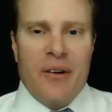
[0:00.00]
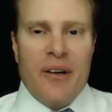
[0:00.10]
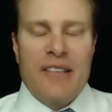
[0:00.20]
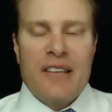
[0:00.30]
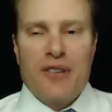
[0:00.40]

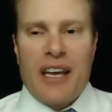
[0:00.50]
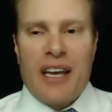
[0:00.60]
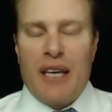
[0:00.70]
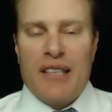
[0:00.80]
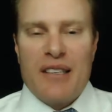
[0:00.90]
that sounds like
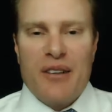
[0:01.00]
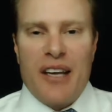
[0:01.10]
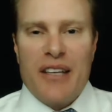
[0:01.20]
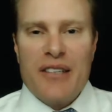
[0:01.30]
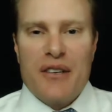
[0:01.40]
it makes it a
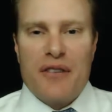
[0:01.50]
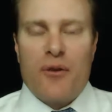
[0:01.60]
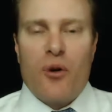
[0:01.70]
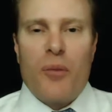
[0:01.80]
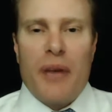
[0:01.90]
lot easier
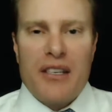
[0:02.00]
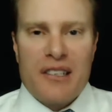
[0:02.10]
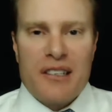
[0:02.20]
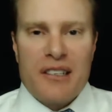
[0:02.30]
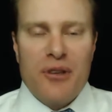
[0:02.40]
for
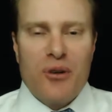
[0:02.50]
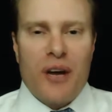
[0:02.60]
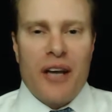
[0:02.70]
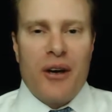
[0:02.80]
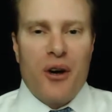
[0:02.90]
patients to feel
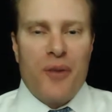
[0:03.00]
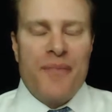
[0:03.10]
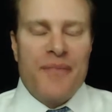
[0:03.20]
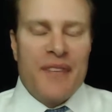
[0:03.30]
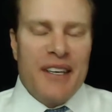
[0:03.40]
right at
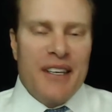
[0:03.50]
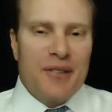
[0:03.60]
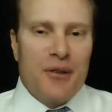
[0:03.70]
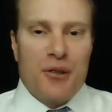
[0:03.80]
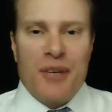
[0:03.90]
home,
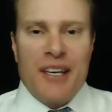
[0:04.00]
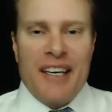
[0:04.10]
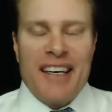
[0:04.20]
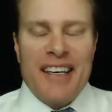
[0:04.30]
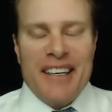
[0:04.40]
so to speak.